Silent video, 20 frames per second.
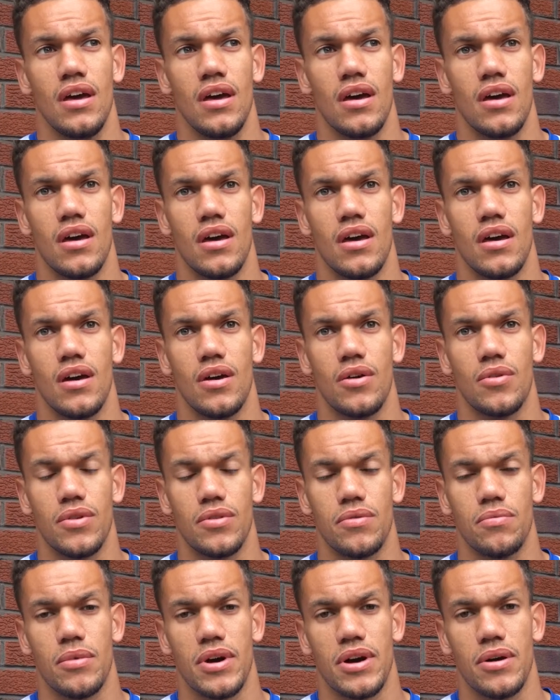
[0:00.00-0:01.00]
Uh, with
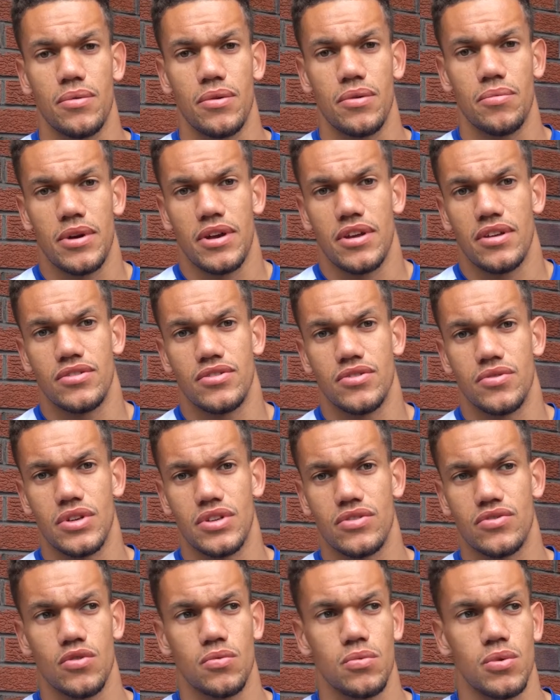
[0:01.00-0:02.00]
my with my injury
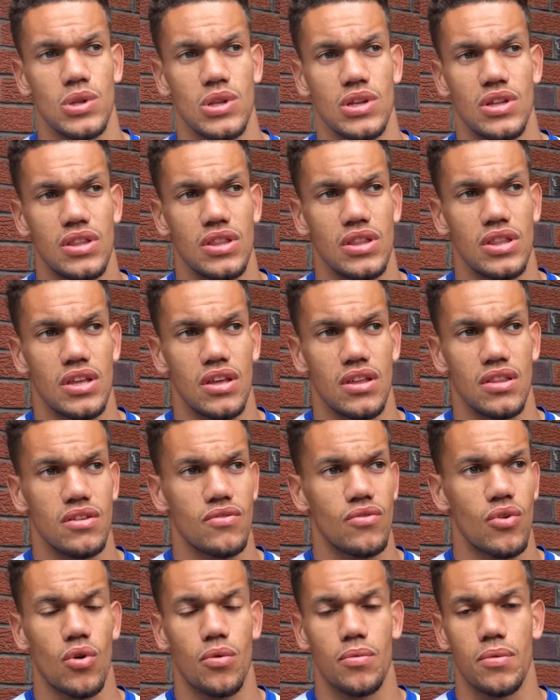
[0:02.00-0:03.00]
trouble, and they've
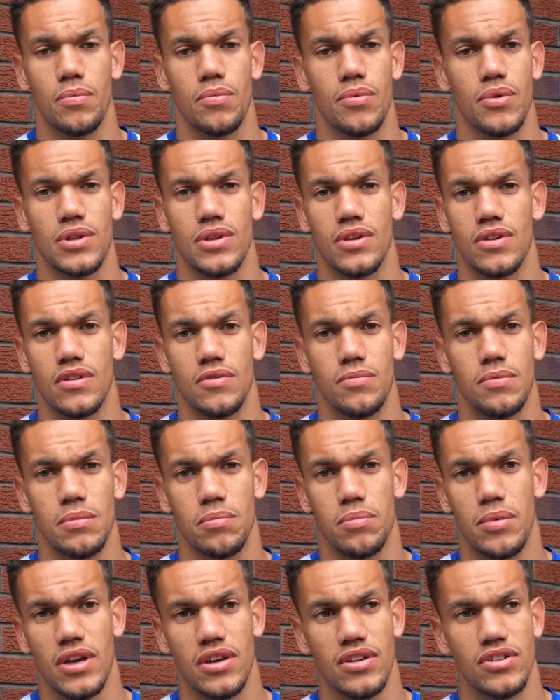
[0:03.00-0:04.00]
all been brilliant. They've
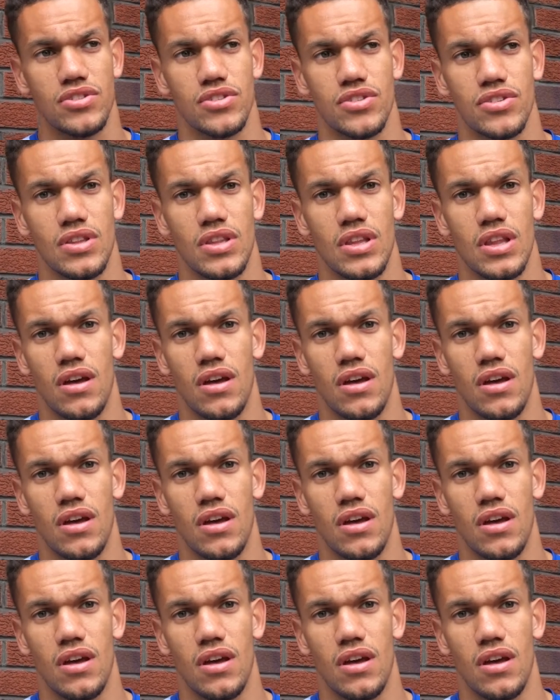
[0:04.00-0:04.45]
been patient.